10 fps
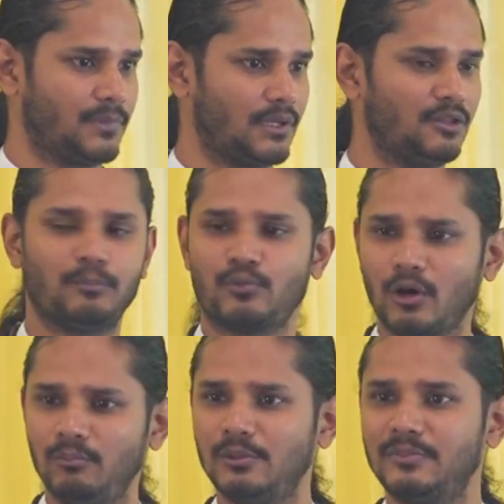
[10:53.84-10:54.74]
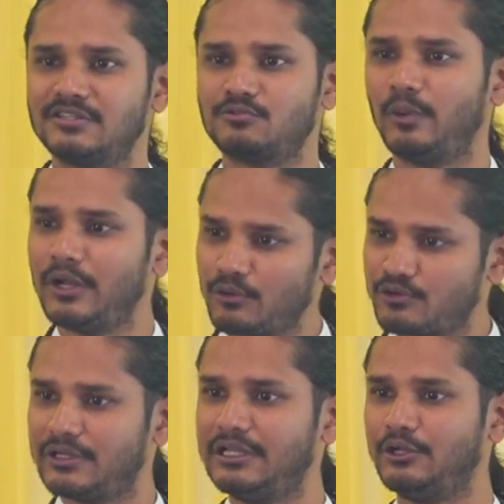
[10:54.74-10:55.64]
Now, the problem is we
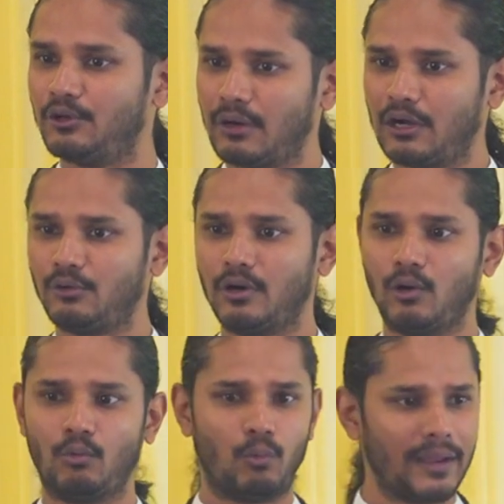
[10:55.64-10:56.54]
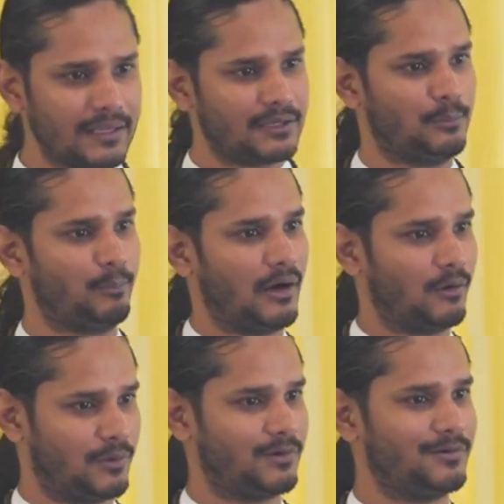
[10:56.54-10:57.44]
don't really know how to awaken
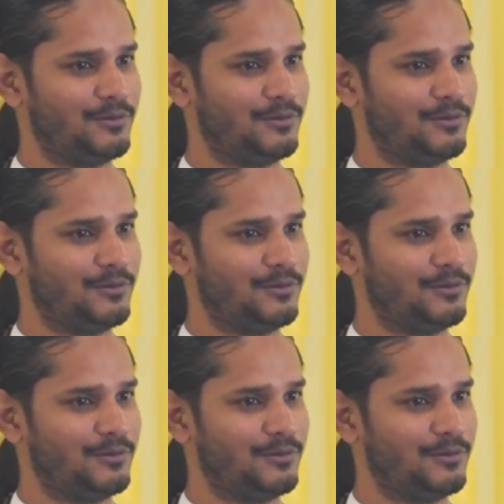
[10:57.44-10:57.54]
power.